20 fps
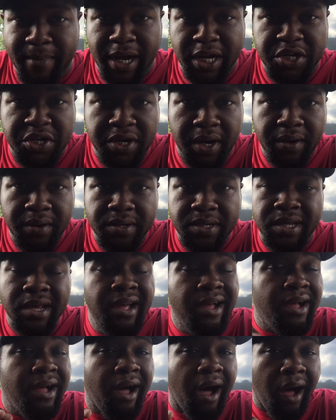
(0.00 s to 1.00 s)
my shirt.
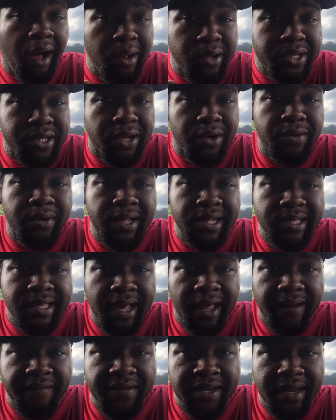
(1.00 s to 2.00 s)
Also,
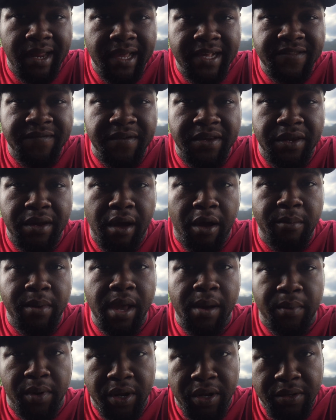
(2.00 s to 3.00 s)
inside of today's venue, I'll
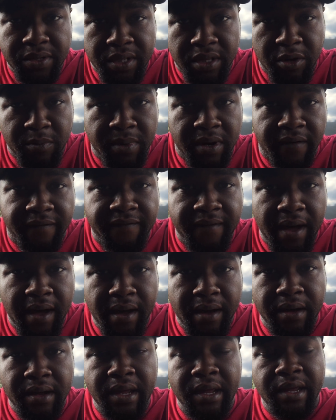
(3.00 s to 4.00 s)
be able to use a little bit of
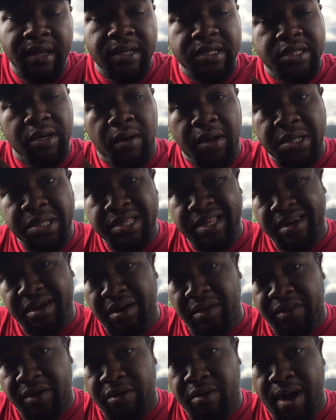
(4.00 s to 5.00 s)
fog. So I'll sit it
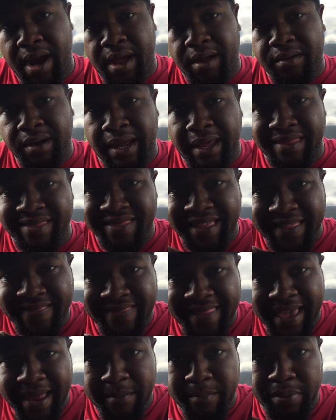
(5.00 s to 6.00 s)
on the ground and
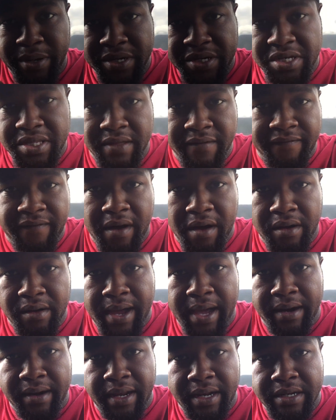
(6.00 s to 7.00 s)
let that push the fog
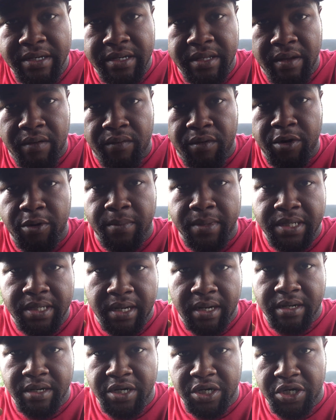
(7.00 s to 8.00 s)
out into the room
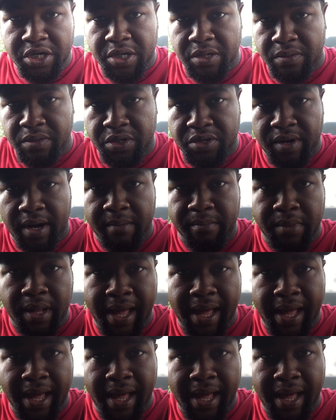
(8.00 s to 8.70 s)
instead of just shooting straight